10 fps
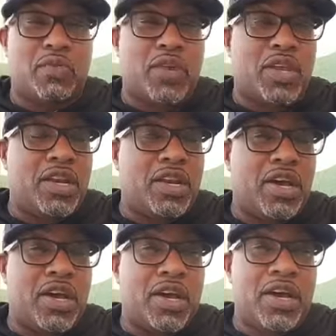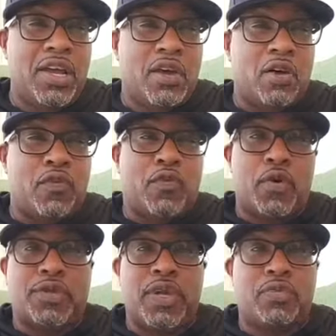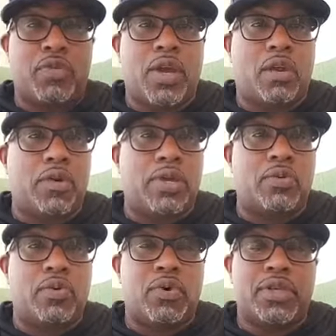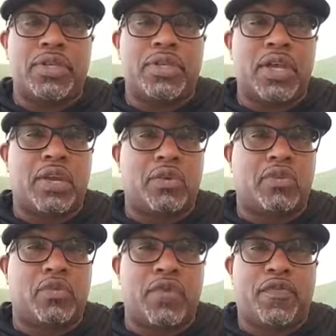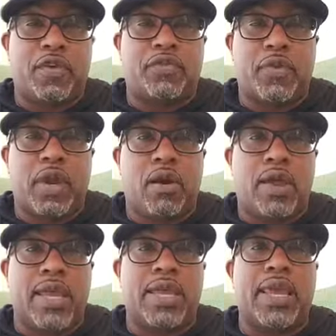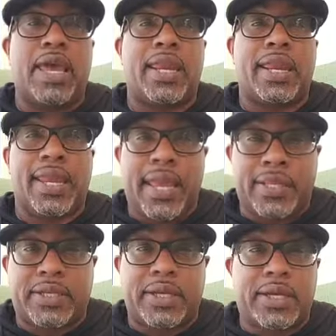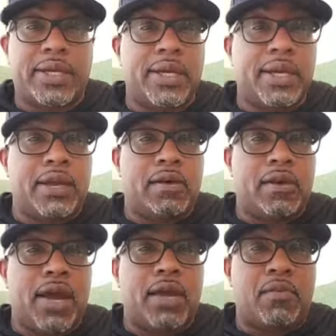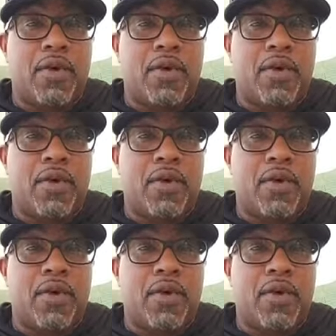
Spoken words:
We in on the 14th we are in New Orleans, and on the 21st we are in Atlanta, right?